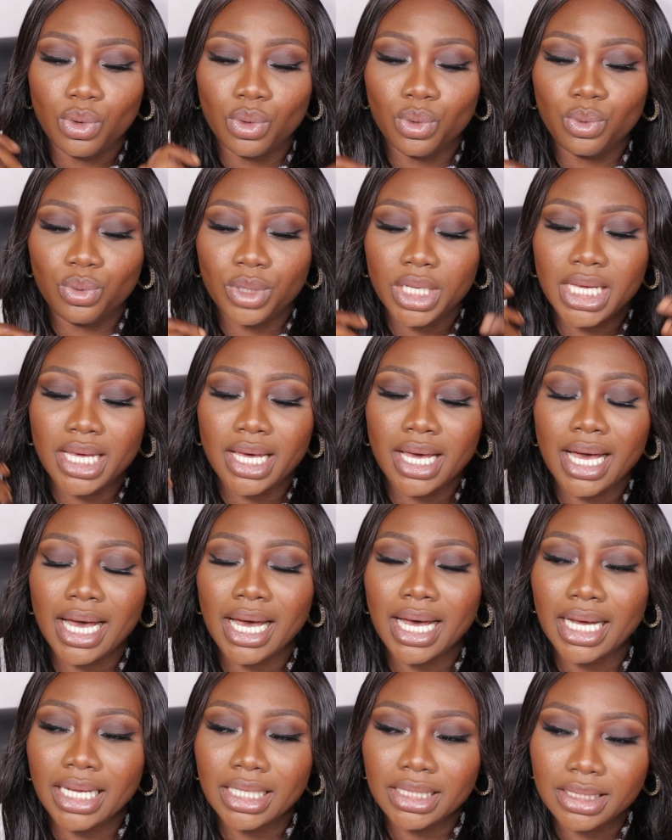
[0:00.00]
we
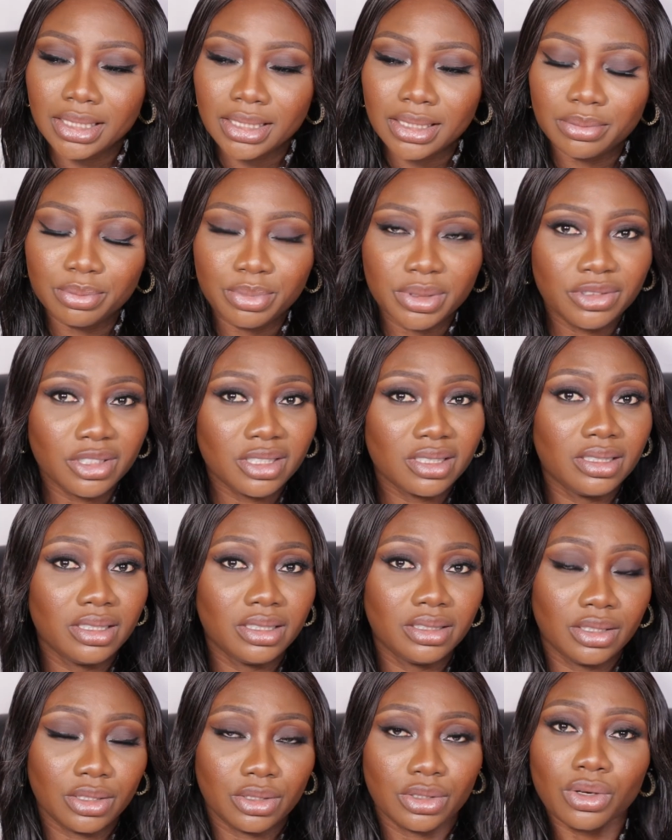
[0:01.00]
had previously
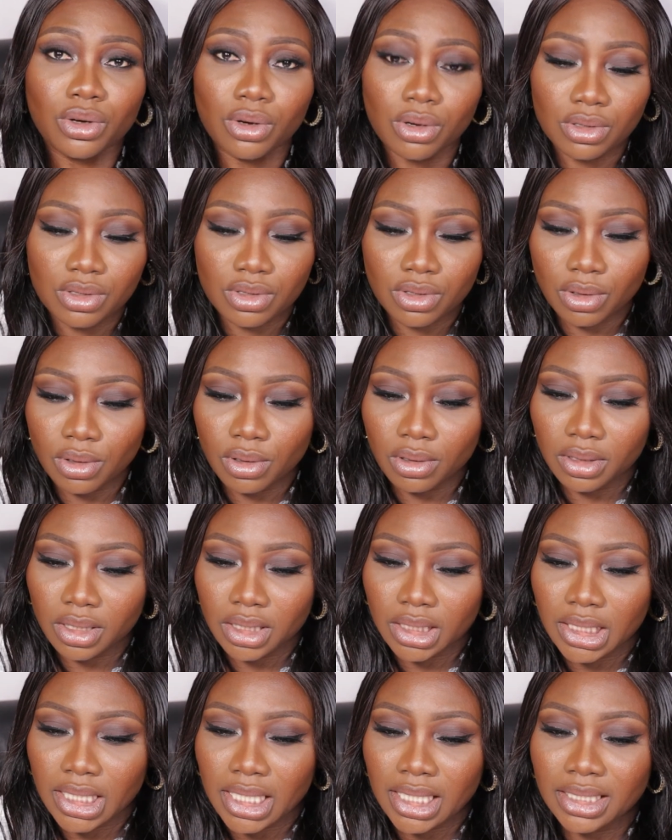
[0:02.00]
discussed
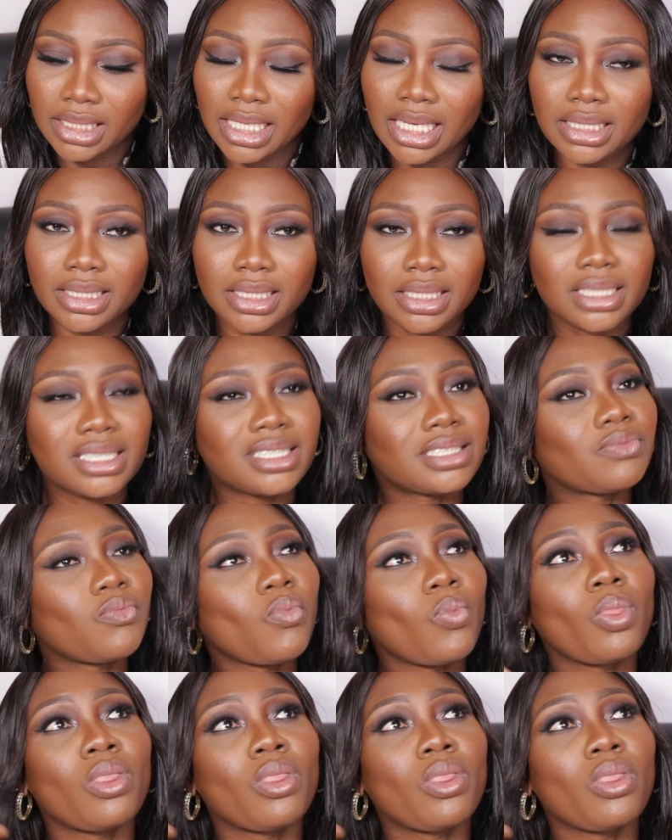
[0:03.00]
on, and that is